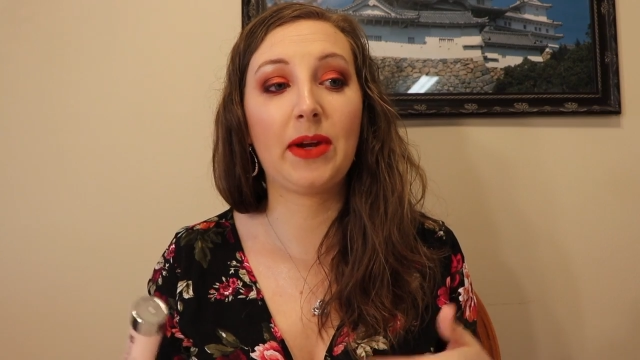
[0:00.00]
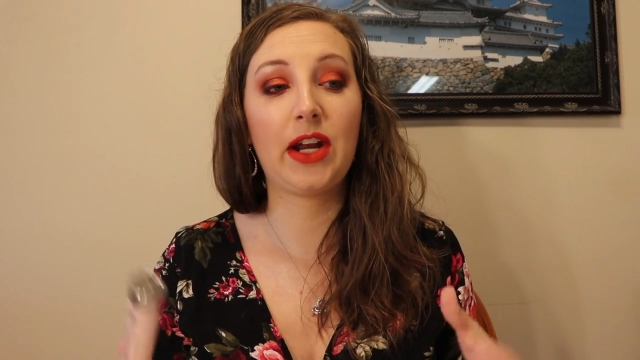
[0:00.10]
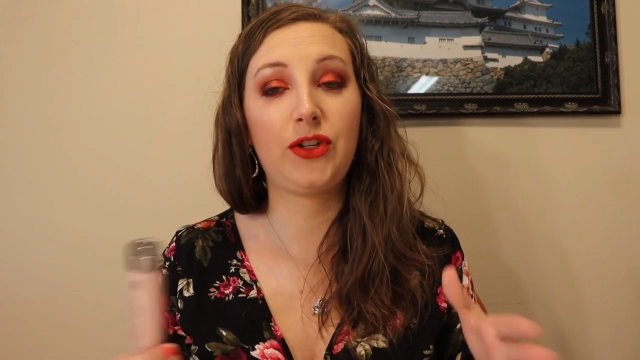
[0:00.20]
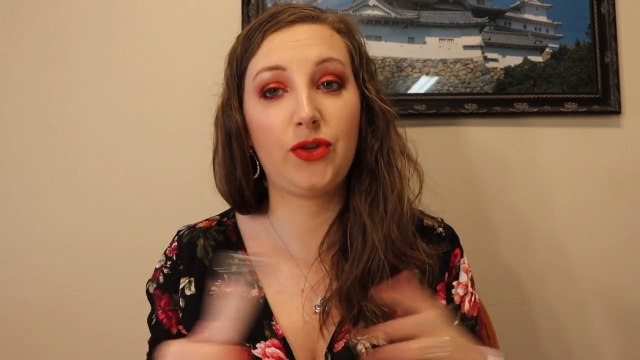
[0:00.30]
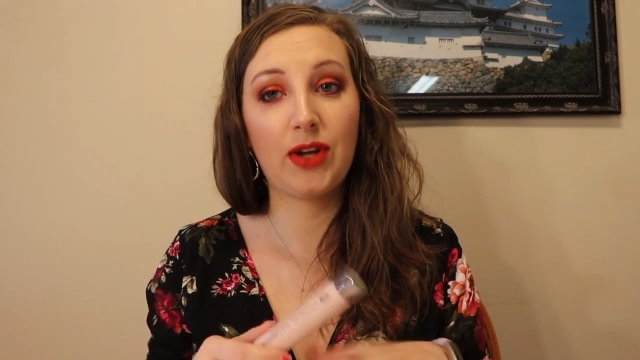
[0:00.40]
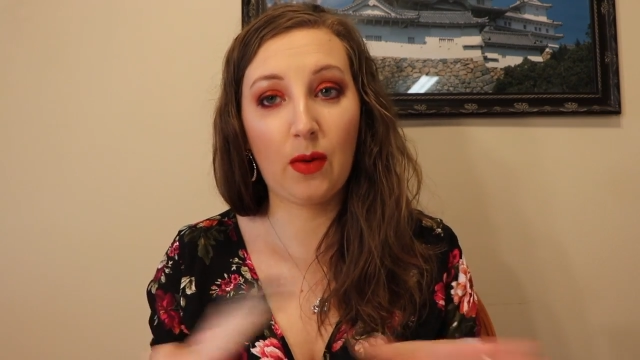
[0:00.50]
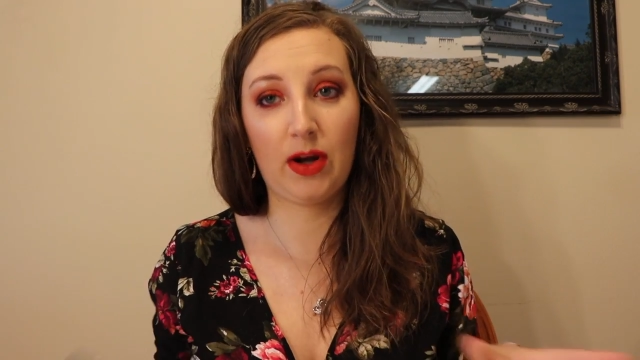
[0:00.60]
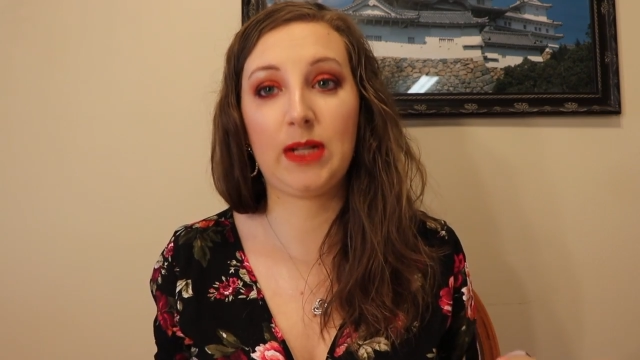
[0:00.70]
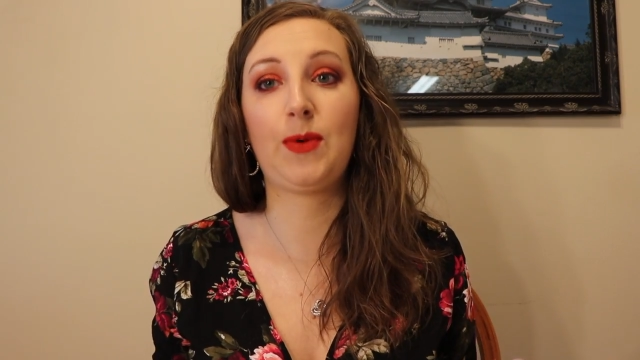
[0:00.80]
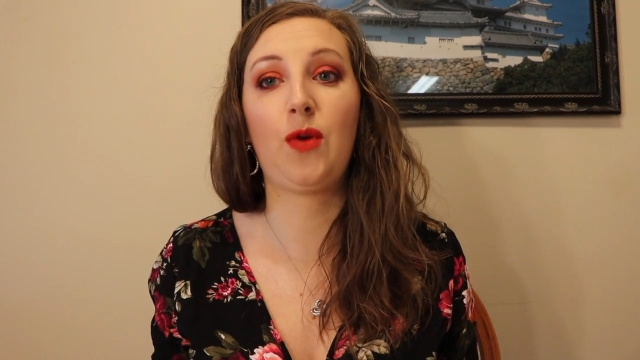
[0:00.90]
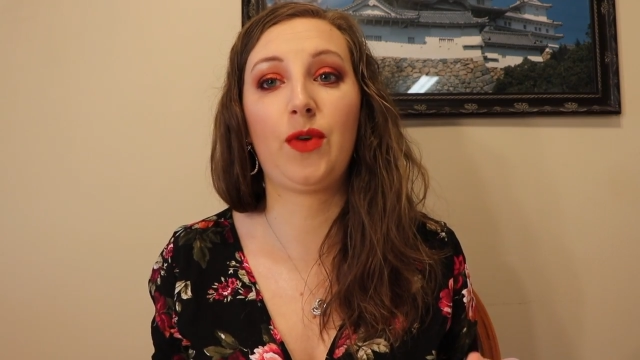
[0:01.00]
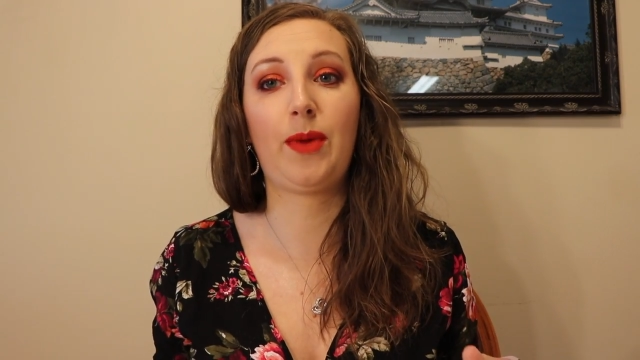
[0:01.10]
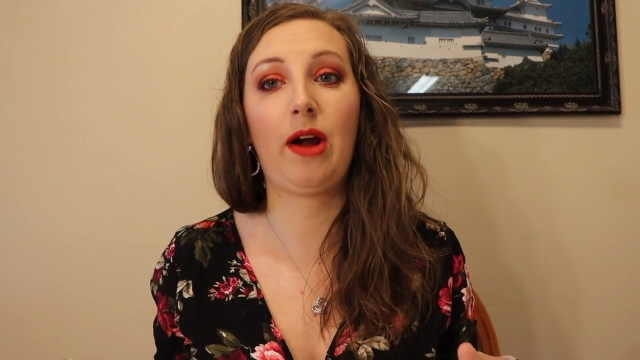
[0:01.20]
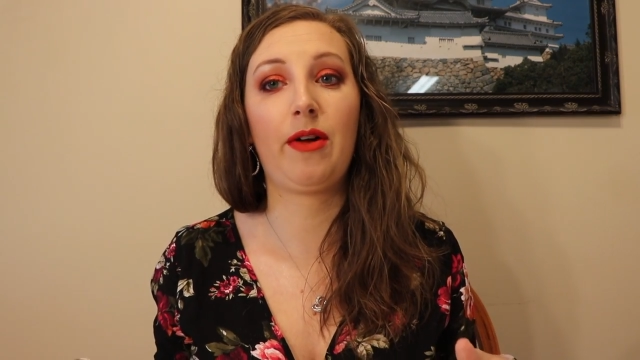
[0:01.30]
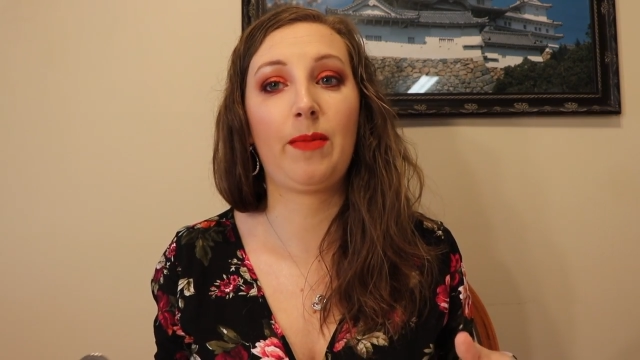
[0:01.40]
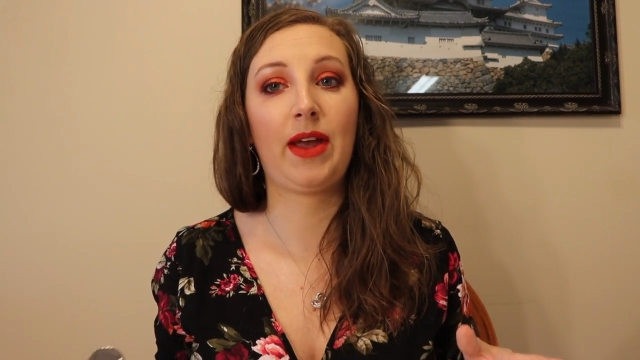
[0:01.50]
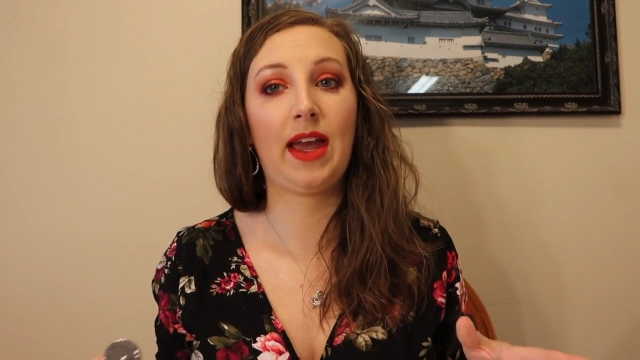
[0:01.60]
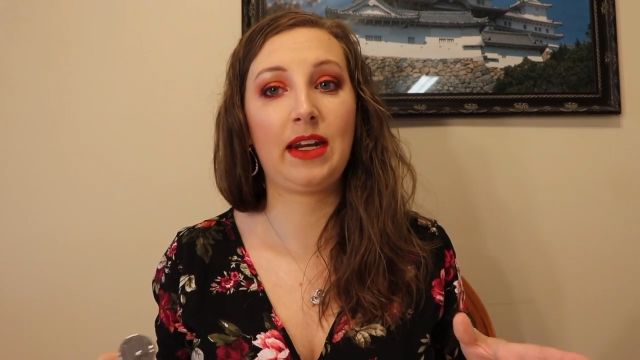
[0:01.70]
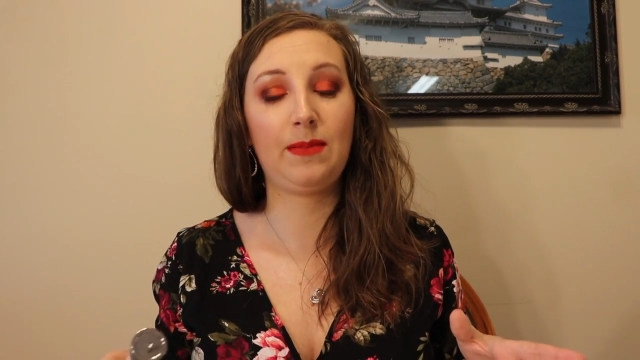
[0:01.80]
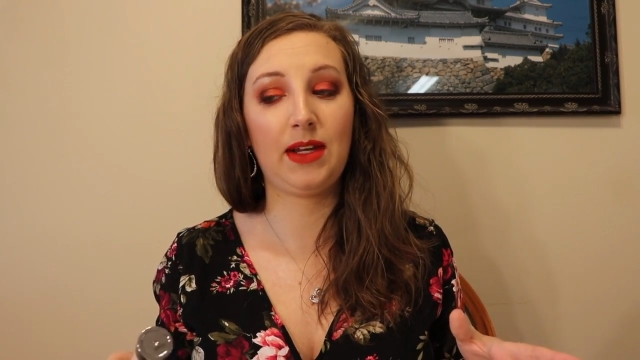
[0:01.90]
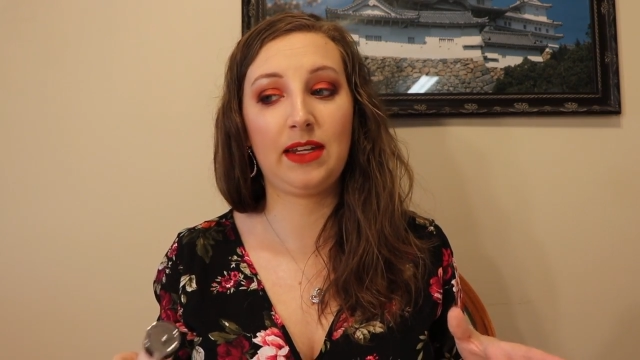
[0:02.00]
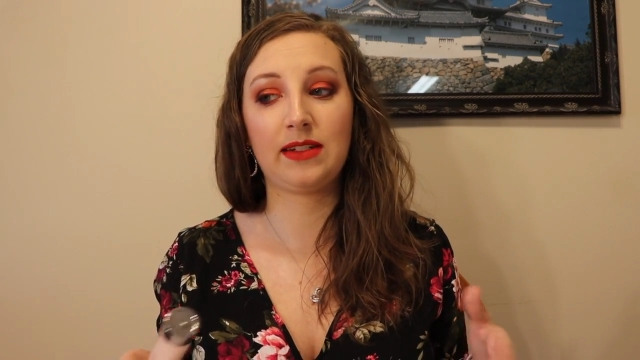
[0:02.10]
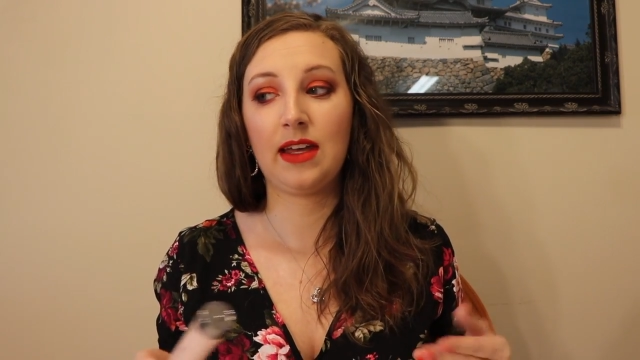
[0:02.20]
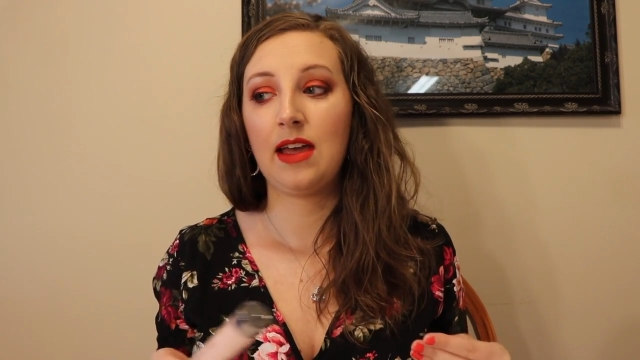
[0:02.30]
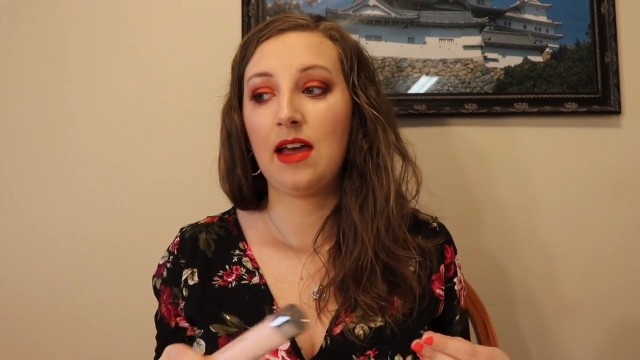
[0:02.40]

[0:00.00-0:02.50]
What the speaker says: but I do not want it to be overpowering by any means.